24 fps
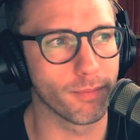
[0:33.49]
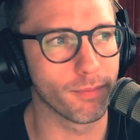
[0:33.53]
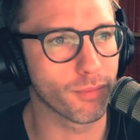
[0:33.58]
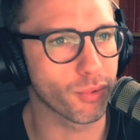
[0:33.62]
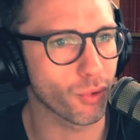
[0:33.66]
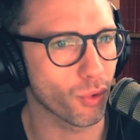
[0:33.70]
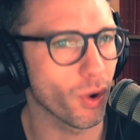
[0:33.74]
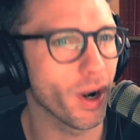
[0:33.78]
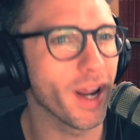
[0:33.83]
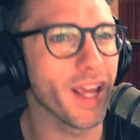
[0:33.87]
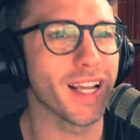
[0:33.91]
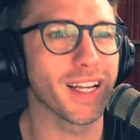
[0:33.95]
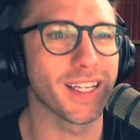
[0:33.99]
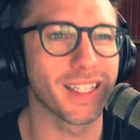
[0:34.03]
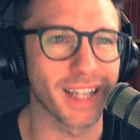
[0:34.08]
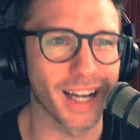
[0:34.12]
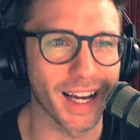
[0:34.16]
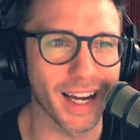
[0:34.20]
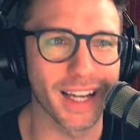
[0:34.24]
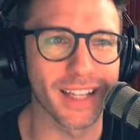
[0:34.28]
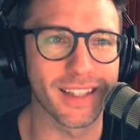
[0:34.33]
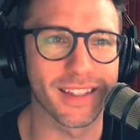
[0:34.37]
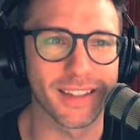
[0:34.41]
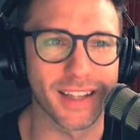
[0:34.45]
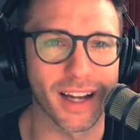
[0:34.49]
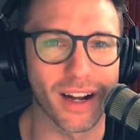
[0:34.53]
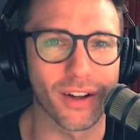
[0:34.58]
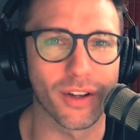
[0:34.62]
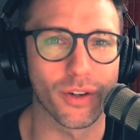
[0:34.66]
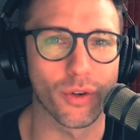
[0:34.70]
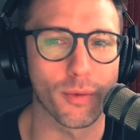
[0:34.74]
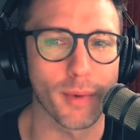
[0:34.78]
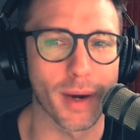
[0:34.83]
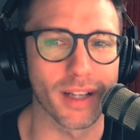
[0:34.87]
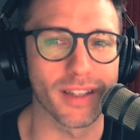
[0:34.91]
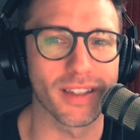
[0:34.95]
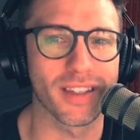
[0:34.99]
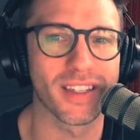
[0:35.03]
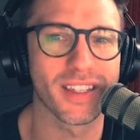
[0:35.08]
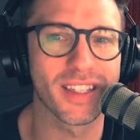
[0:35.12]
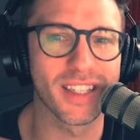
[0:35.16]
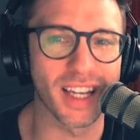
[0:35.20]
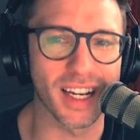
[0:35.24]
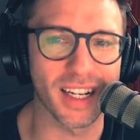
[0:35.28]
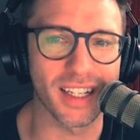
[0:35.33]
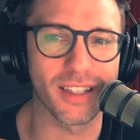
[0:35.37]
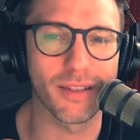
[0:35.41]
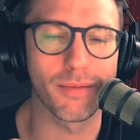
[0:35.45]
break diets down into about
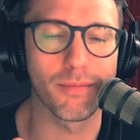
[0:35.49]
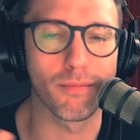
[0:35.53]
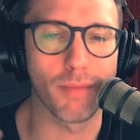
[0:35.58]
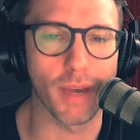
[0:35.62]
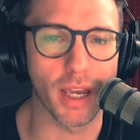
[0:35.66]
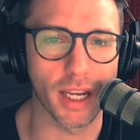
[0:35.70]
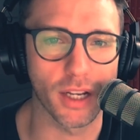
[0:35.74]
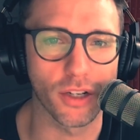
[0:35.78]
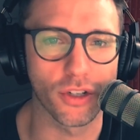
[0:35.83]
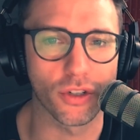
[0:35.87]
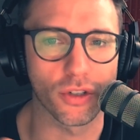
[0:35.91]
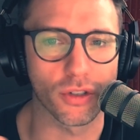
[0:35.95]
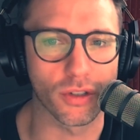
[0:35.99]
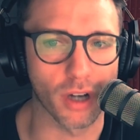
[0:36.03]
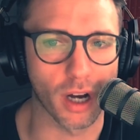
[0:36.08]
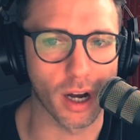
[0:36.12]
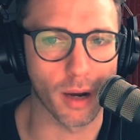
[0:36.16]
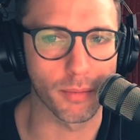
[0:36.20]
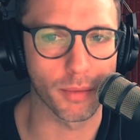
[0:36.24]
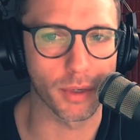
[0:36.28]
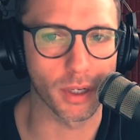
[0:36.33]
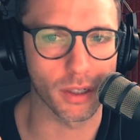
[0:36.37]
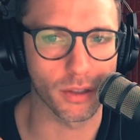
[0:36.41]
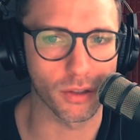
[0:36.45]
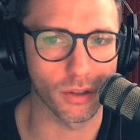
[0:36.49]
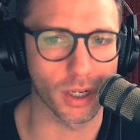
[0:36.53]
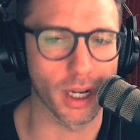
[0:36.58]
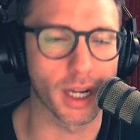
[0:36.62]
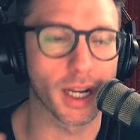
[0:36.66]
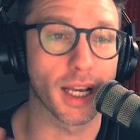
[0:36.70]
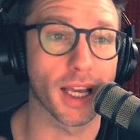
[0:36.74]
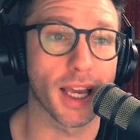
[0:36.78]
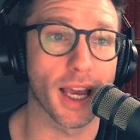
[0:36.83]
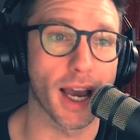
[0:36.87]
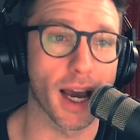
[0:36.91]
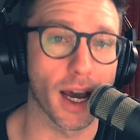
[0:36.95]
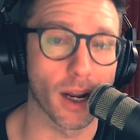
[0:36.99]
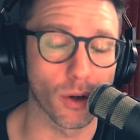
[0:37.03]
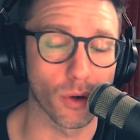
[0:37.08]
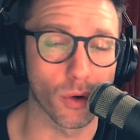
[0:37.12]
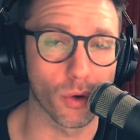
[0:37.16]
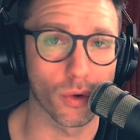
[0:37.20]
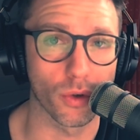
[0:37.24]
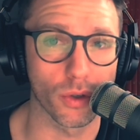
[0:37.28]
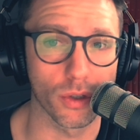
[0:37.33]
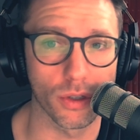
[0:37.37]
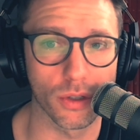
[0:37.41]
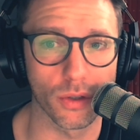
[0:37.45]
6 major topics or kind of
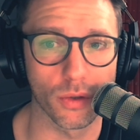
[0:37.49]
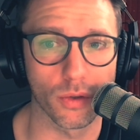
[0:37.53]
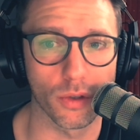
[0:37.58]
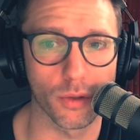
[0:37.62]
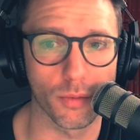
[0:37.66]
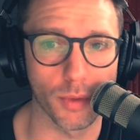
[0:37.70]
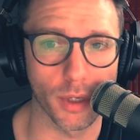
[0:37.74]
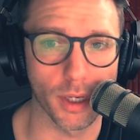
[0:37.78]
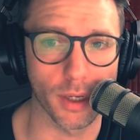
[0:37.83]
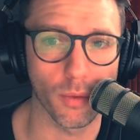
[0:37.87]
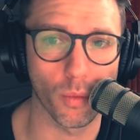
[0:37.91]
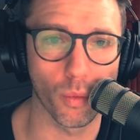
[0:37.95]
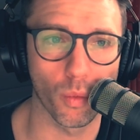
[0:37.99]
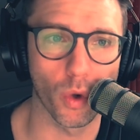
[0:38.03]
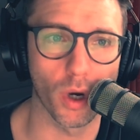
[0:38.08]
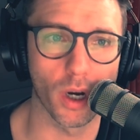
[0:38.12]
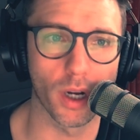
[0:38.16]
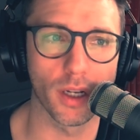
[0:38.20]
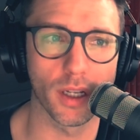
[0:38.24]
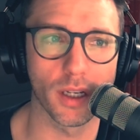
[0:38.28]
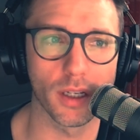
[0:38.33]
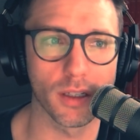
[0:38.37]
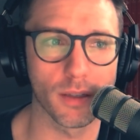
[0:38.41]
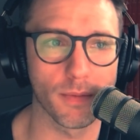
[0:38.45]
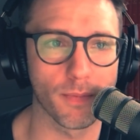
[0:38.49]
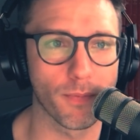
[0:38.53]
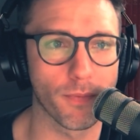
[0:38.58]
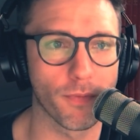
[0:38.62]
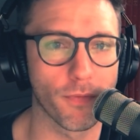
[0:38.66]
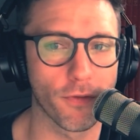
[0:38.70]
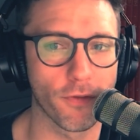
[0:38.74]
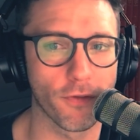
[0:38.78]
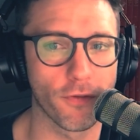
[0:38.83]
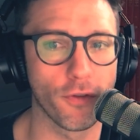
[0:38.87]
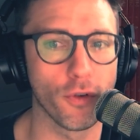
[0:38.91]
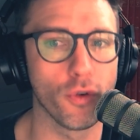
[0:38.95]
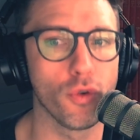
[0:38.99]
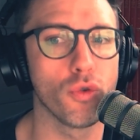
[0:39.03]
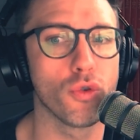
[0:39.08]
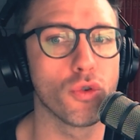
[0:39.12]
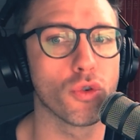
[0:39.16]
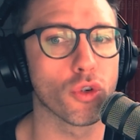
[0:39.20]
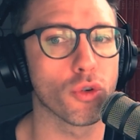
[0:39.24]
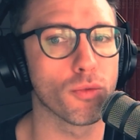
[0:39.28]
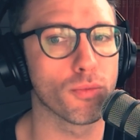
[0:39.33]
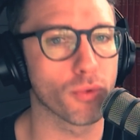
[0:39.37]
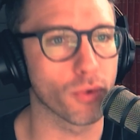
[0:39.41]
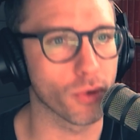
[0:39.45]
categories, so to speak. One is food
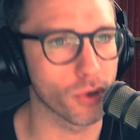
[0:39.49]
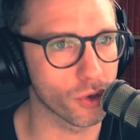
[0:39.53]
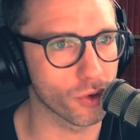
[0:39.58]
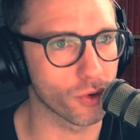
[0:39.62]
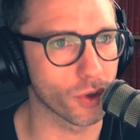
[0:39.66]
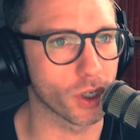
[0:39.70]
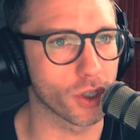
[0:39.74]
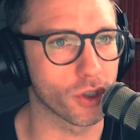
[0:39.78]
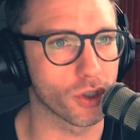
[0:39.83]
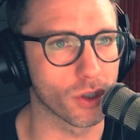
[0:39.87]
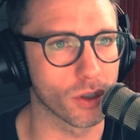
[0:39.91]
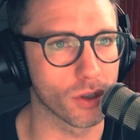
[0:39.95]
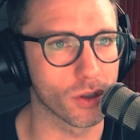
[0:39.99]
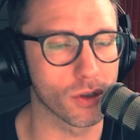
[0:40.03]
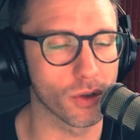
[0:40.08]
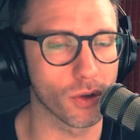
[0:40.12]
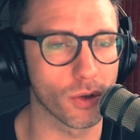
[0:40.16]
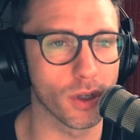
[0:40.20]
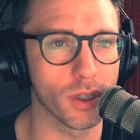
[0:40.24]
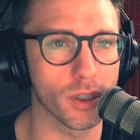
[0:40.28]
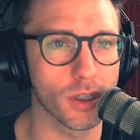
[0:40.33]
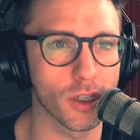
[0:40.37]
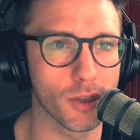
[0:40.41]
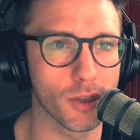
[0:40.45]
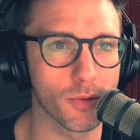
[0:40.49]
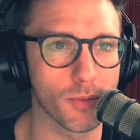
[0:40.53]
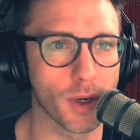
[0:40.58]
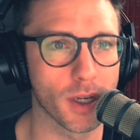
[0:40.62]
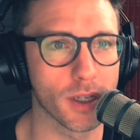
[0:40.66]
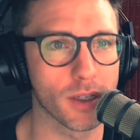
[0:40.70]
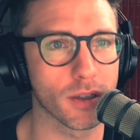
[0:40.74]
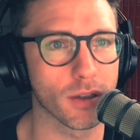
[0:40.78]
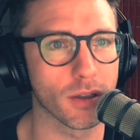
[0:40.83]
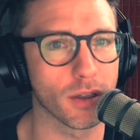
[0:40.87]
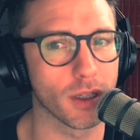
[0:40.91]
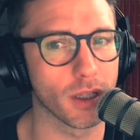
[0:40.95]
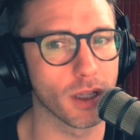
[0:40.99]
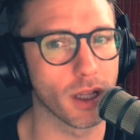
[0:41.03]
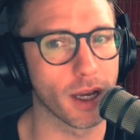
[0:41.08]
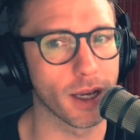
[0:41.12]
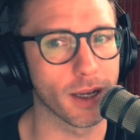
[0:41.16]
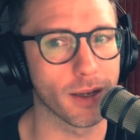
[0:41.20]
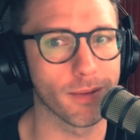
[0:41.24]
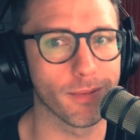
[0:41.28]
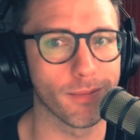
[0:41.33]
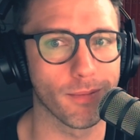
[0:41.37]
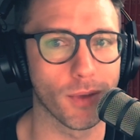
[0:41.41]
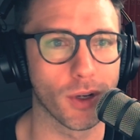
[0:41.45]
group restriction. So this is basically like,
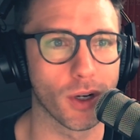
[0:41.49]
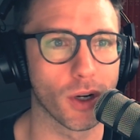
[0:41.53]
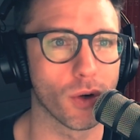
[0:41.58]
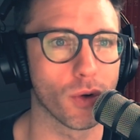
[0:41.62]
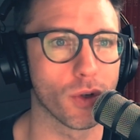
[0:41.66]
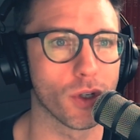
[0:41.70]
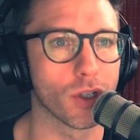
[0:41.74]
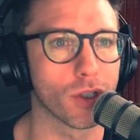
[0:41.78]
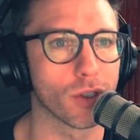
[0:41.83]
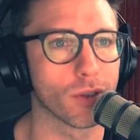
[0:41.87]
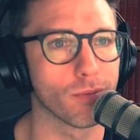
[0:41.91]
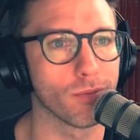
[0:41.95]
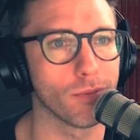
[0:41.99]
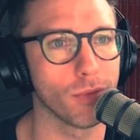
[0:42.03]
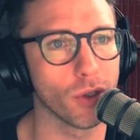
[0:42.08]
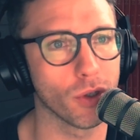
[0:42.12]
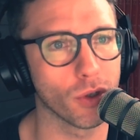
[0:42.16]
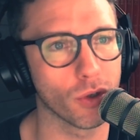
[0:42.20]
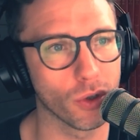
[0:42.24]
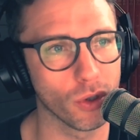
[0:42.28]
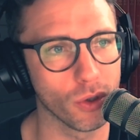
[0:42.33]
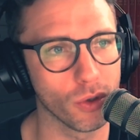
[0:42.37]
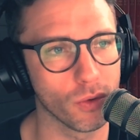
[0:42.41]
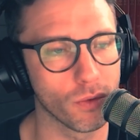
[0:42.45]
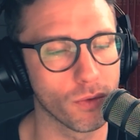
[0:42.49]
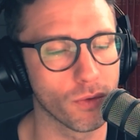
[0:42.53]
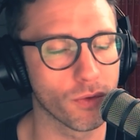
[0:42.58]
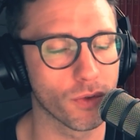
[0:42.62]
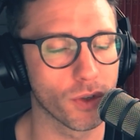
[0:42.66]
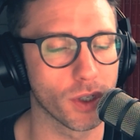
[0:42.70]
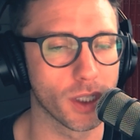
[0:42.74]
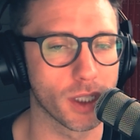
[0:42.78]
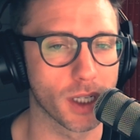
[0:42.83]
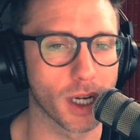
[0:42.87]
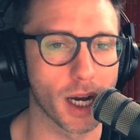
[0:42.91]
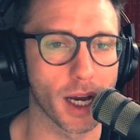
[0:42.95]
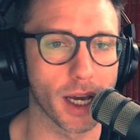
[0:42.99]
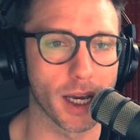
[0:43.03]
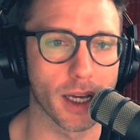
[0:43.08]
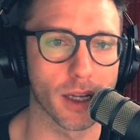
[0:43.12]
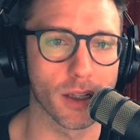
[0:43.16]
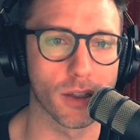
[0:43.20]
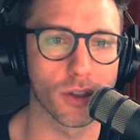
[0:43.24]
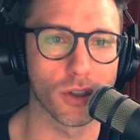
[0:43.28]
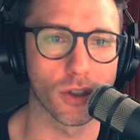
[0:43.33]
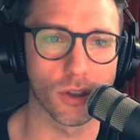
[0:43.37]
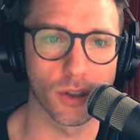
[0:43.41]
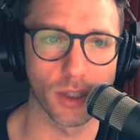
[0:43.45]
your gluten-free
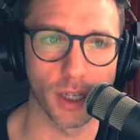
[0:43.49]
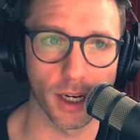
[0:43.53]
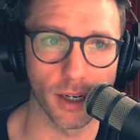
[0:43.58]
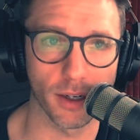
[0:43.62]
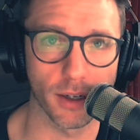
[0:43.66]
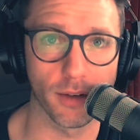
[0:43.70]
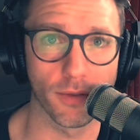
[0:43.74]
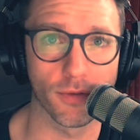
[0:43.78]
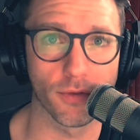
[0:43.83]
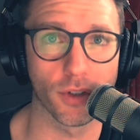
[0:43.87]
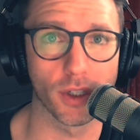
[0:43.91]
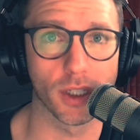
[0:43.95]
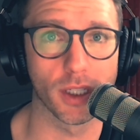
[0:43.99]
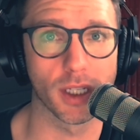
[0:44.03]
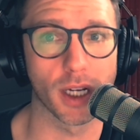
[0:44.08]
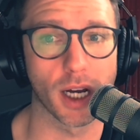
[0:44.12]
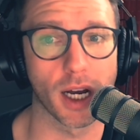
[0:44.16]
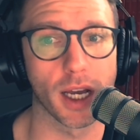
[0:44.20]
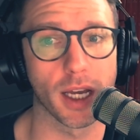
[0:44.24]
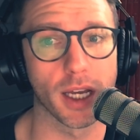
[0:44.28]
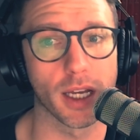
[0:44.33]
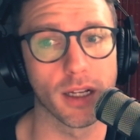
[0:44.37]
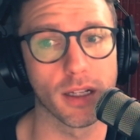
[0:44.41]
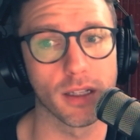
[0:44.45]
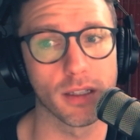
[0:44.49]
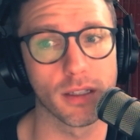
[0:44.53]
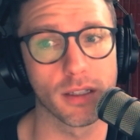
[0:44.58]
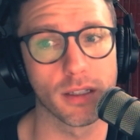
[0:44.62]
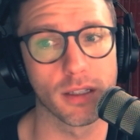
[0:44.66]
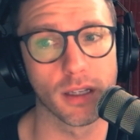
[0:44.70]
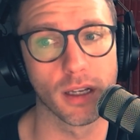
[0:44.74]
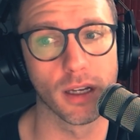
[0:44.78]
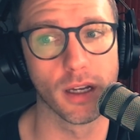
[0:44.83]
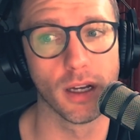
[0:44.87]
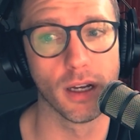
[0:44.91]
diets, your dairy-free diets,